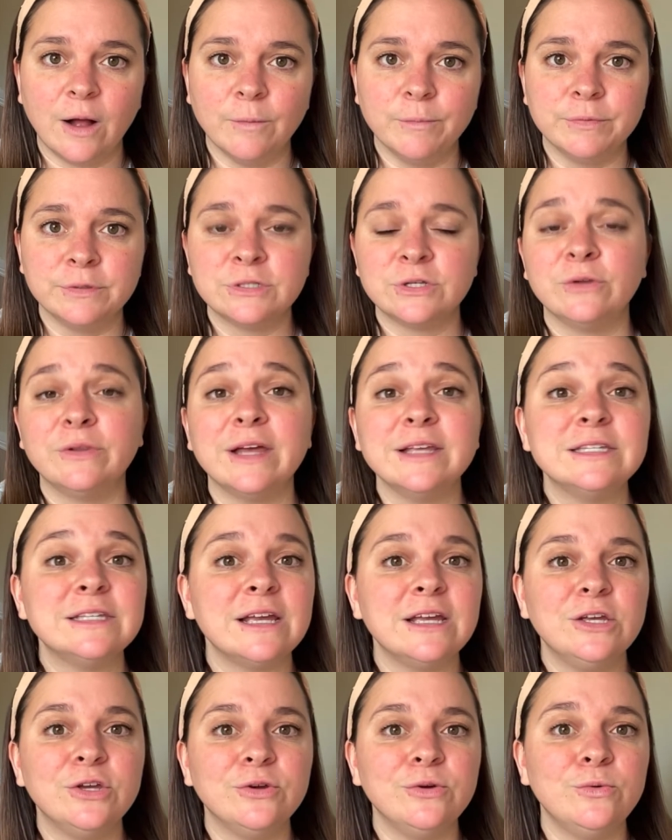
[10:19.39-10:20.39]
So let's say
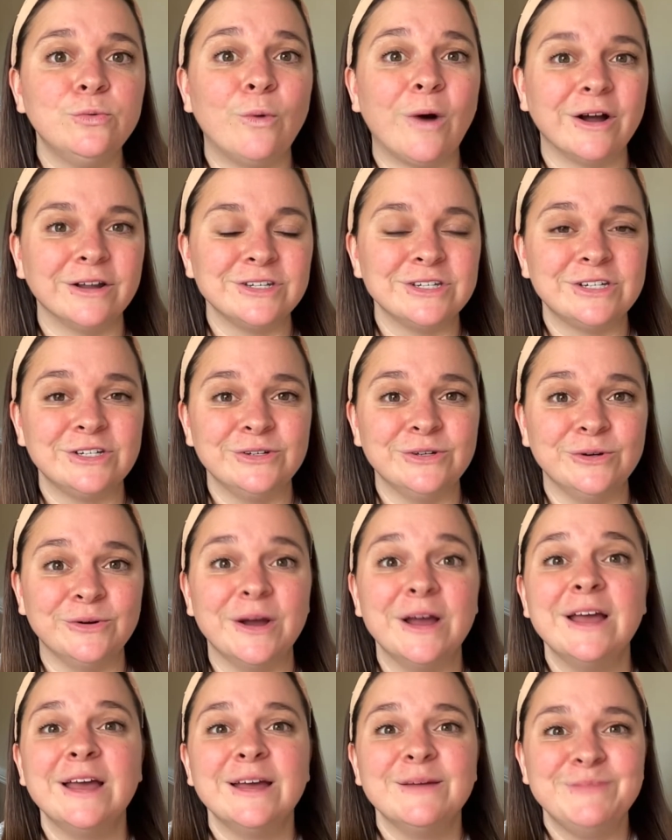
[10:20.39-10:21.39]
you want to
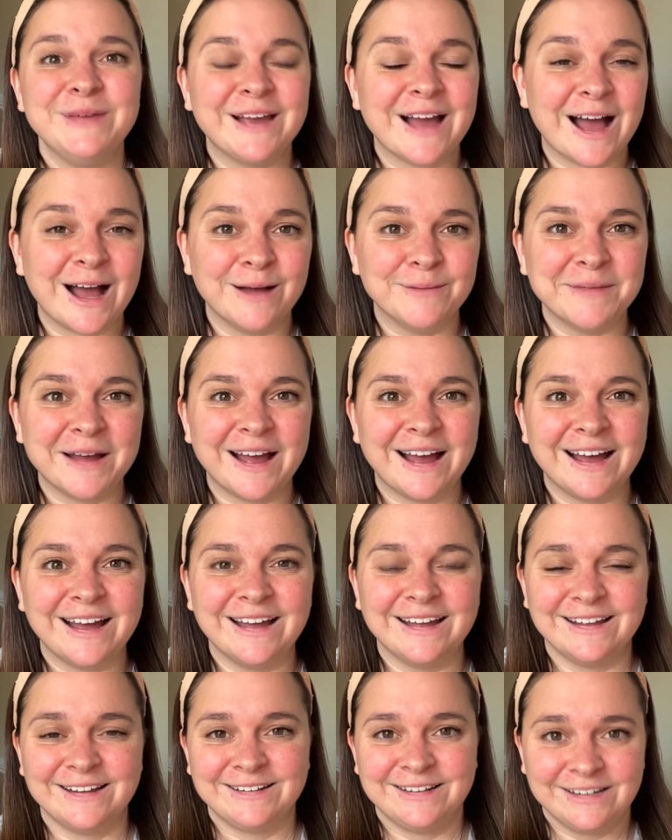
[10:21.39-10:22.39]
become a
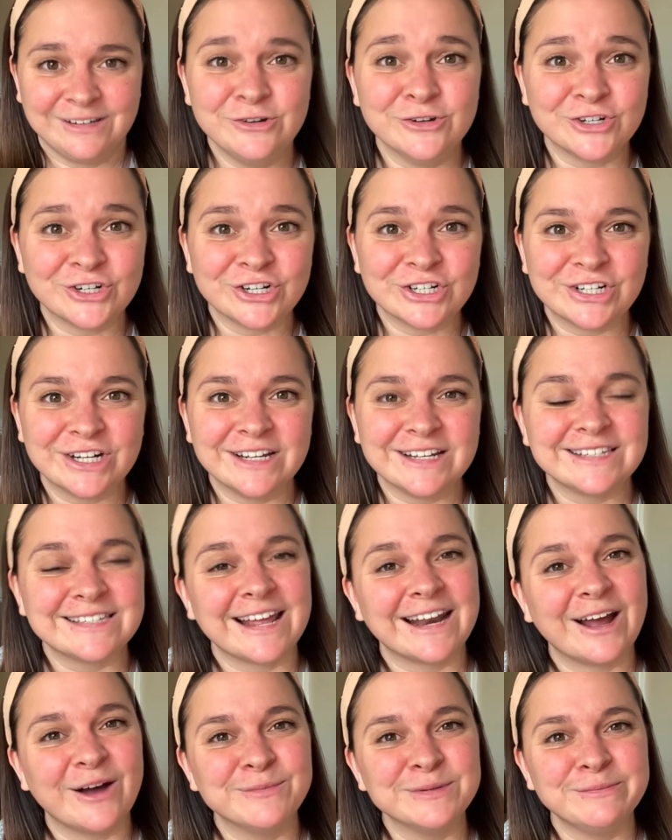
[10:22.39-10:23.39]
nutritionist that
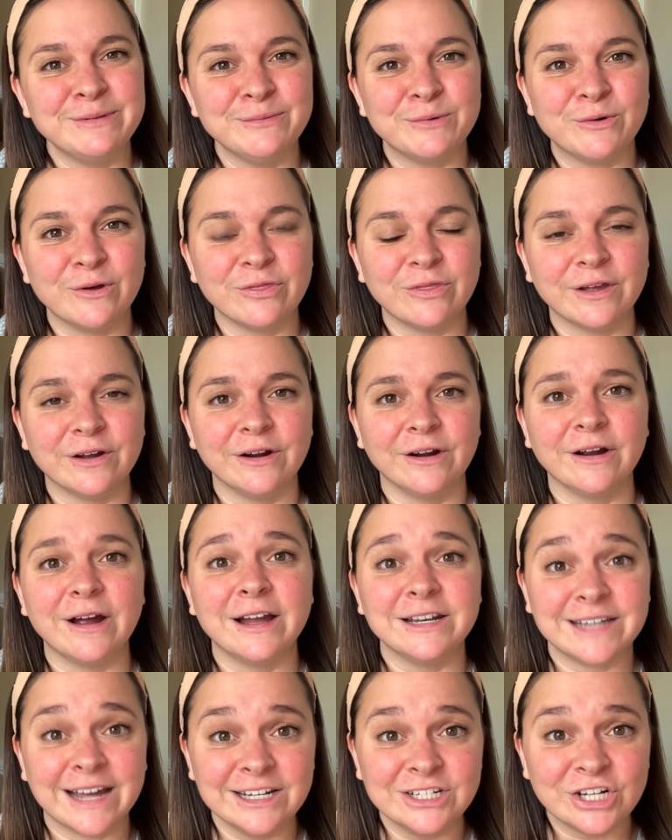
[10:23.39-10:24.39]
helps people with their
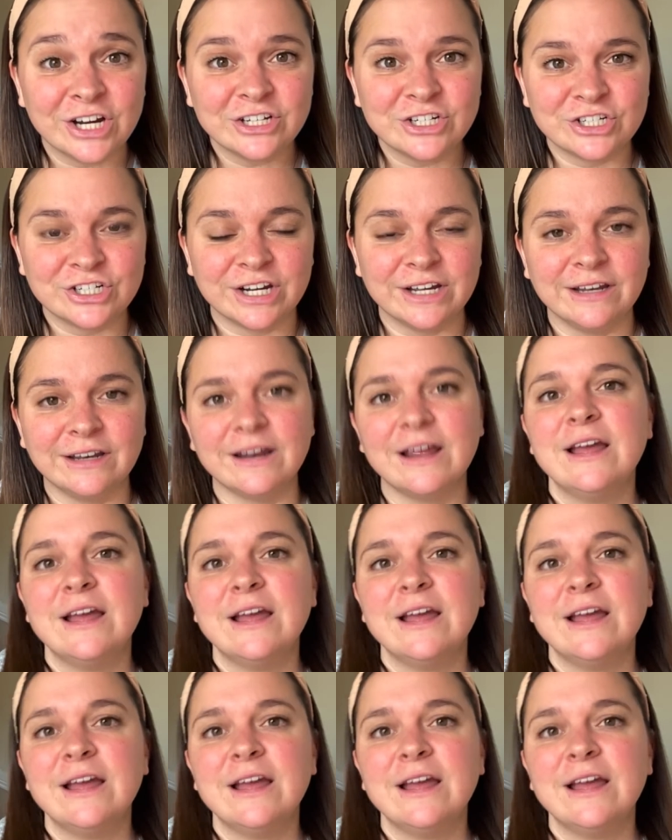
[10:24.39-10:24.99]
digestion.